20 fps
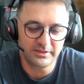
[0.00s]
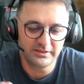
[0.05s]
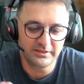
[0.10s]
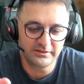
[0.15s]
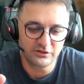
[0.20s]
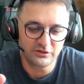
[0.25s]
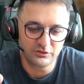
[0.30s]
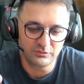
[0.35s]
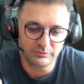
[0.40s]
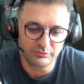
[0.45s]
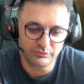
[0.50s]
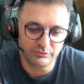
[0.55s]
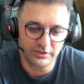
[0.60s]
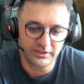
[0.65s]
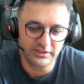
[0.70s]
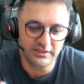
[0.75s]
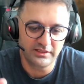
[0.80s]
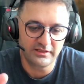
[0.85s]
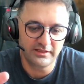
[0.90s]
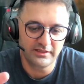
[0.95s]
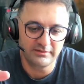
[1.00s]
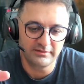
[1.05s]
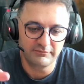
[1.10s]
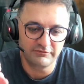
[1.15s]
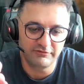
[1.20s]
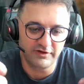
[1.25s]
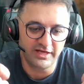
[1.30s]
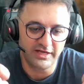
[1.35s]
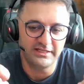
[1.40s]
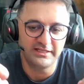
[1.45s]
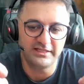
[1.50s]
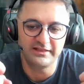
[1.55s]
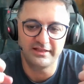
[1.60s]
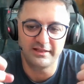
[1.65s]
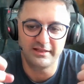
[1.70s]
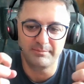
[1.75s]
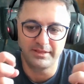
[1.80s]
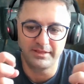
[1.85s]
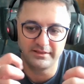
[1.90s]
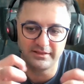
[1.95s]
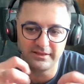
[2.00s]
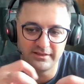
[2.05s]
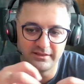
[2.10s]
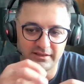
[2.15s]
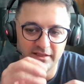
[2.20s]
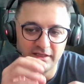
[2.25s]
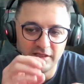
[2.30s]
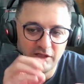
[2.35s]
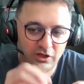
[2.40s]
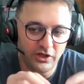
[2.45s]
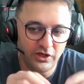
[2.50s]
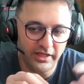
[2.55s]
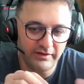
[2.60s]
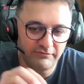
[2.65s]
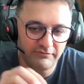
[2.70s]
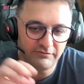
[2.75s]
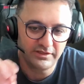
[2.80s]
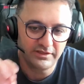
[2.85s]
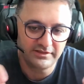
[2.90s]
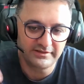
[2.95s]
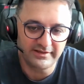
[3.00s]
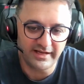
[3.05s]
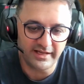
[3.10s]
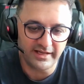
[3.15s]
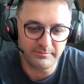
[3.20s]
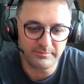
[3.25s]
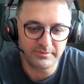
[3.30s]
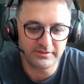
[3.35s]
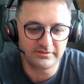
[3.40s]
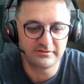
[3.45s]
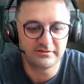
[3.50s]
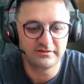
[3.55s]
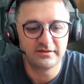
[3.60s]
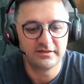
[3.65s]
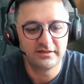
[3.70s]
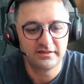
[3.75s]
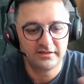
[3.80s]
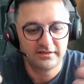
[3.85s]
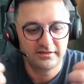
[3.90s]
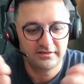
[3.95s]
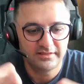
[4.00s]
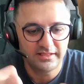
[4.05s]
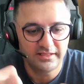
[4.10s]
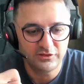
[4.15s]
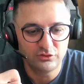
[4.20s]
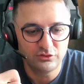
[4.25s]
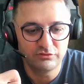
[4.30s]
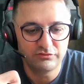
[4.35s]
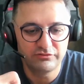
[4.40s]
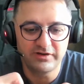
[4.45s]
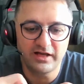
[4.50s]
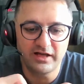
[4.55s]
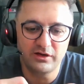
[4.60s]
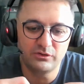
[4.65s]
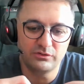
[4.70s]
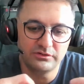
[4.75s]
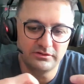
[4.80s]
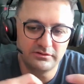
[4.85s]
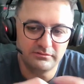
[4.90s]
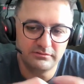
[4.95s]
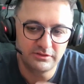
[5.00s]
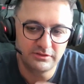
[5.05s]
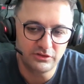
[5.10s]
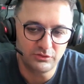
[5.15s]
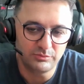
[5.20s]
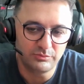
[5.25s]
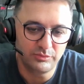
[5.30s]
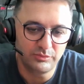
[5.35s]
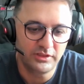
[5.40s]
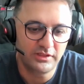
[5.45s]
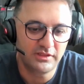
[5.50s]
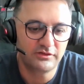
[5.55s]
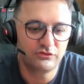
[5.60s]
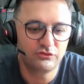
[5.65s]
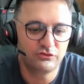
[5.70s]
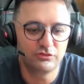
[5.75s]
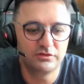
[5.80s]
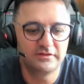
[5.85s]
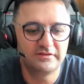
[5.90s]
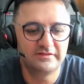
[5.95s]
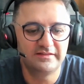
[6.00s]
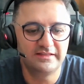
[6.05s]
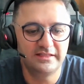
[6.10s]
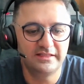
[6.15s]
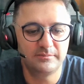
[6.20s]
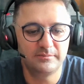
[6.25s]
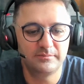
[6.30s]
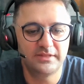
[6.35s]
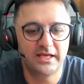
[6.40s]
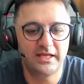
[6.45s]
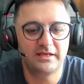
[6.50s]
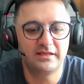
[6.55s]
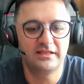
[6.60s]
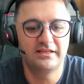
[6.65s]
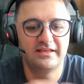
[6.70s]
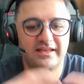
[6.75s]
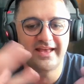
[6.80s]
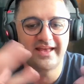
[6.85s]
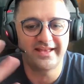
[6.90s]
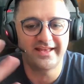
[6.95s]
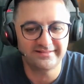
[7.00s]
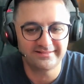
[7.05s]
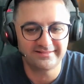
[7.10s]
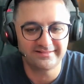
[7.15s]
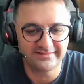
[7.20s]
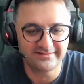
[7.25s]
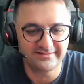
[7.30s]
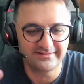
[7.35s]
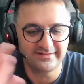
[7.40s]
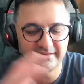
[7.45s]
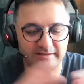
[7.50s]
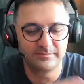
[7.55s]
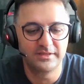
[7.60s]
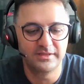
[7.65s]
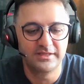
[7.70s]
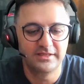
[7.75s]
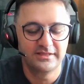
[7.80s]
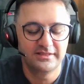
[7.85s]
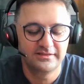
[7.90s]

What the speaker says: But bringing and finding them, and then every diamond that you found, bring into a team that enhance the team.